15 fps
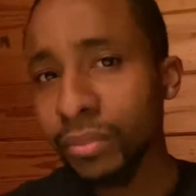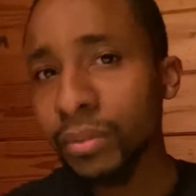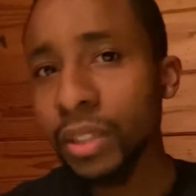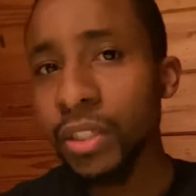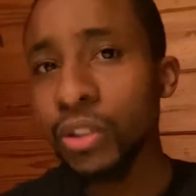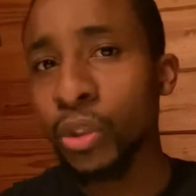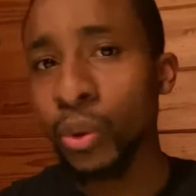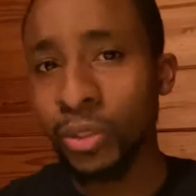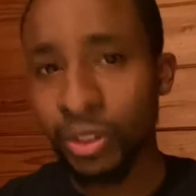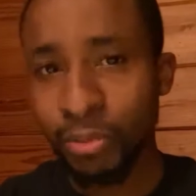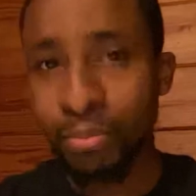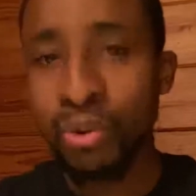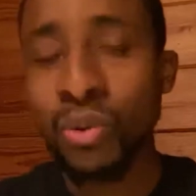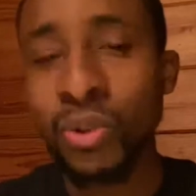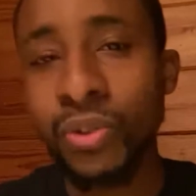And so it's
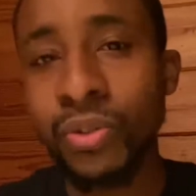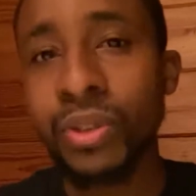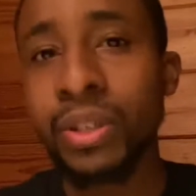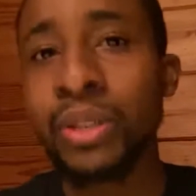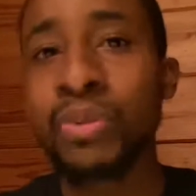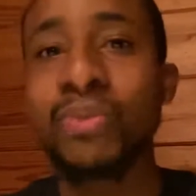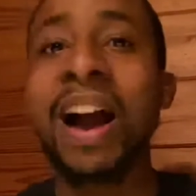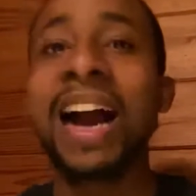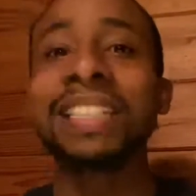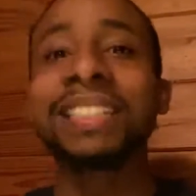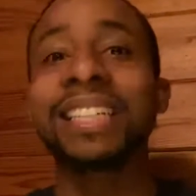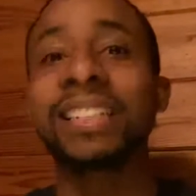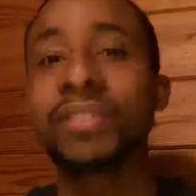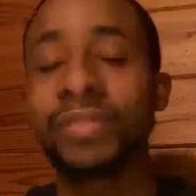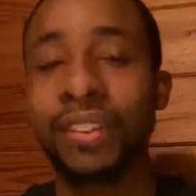important to
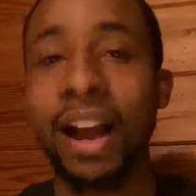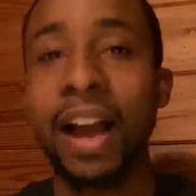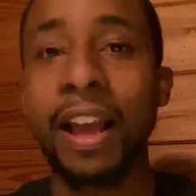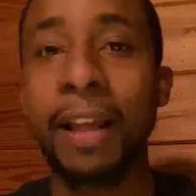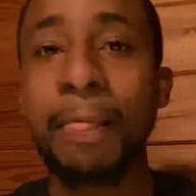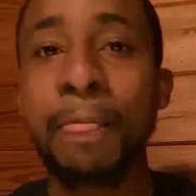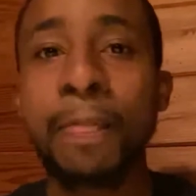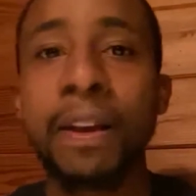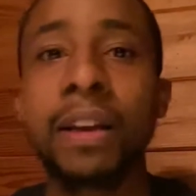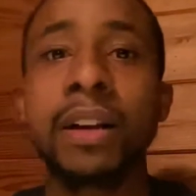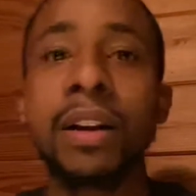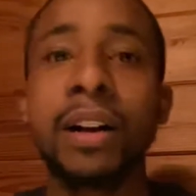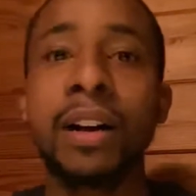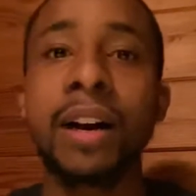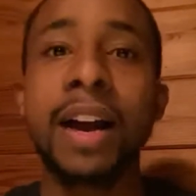identify
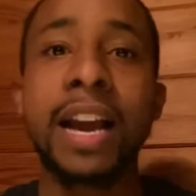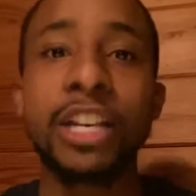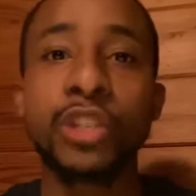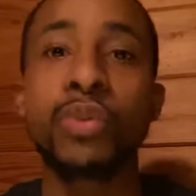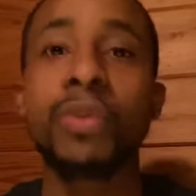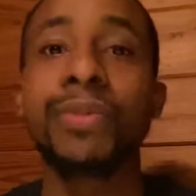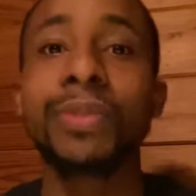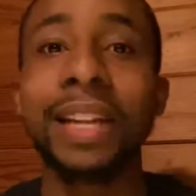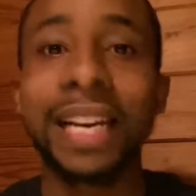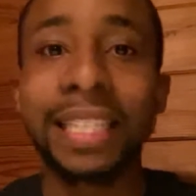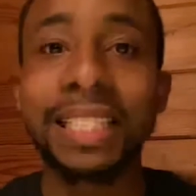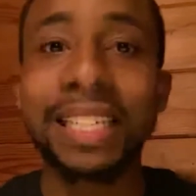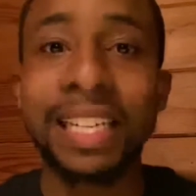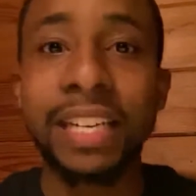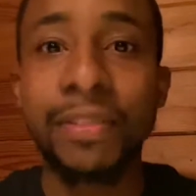as you're
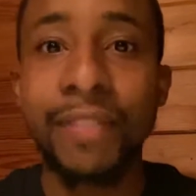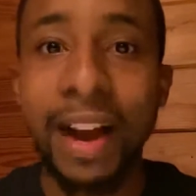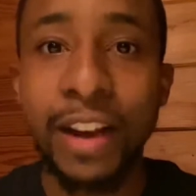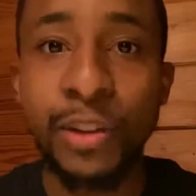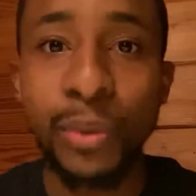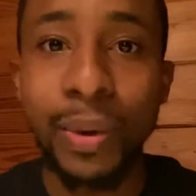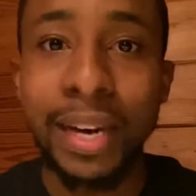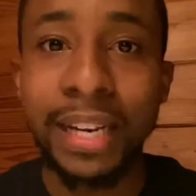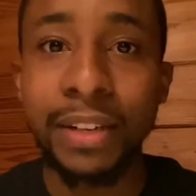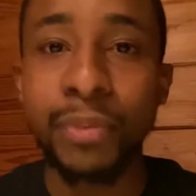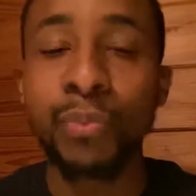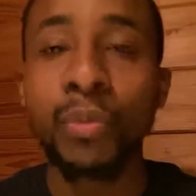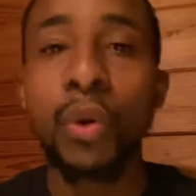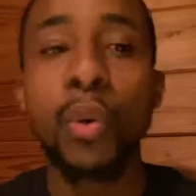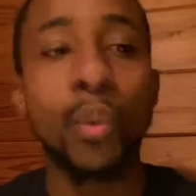reflecting and evaluating
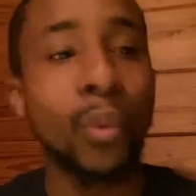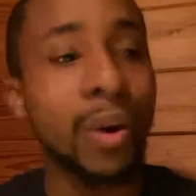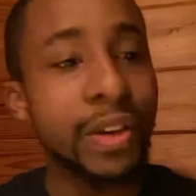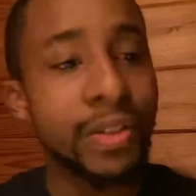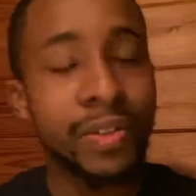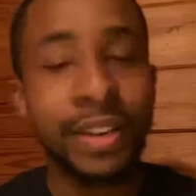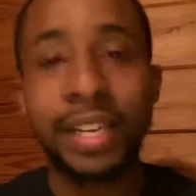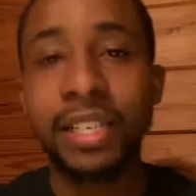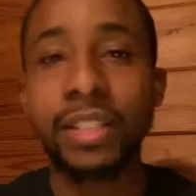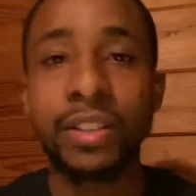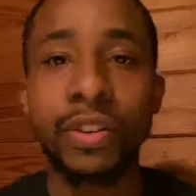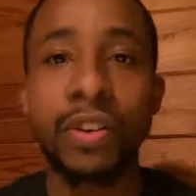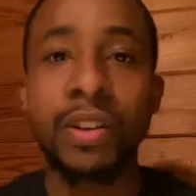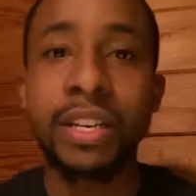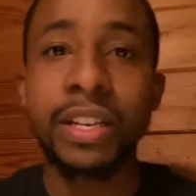what things
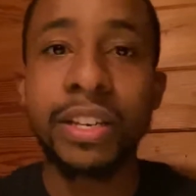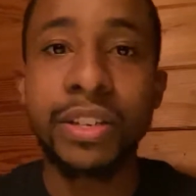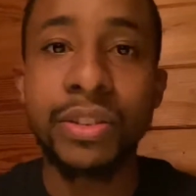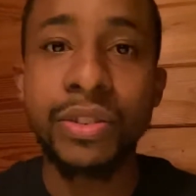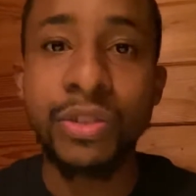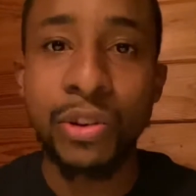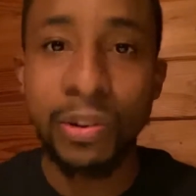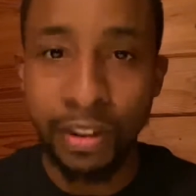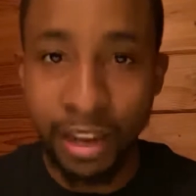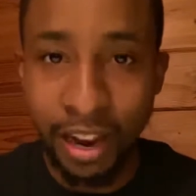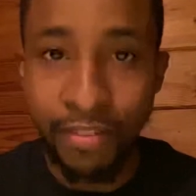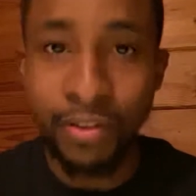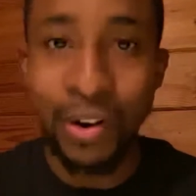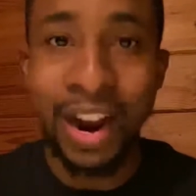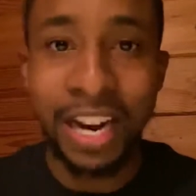in your life
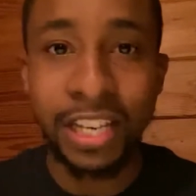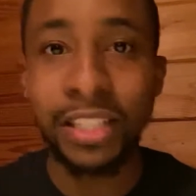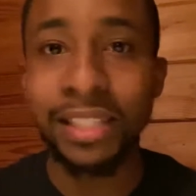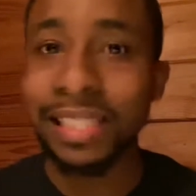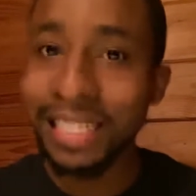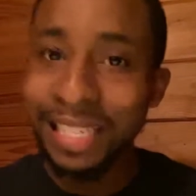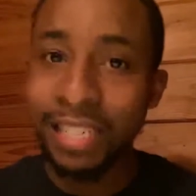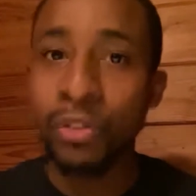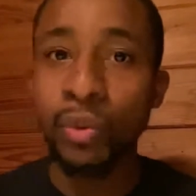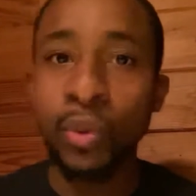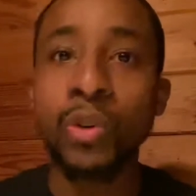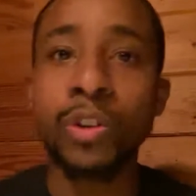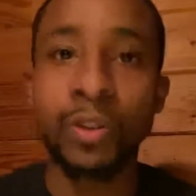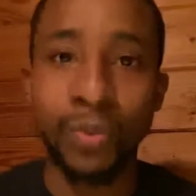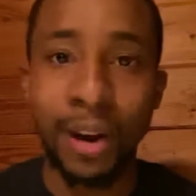are actually in
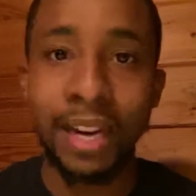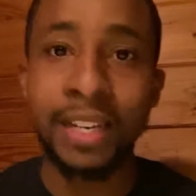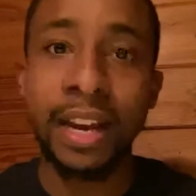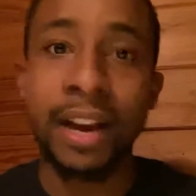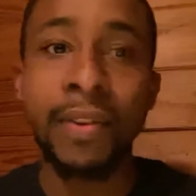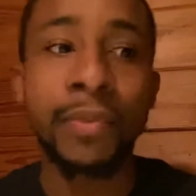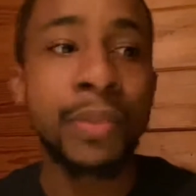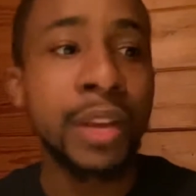order right now.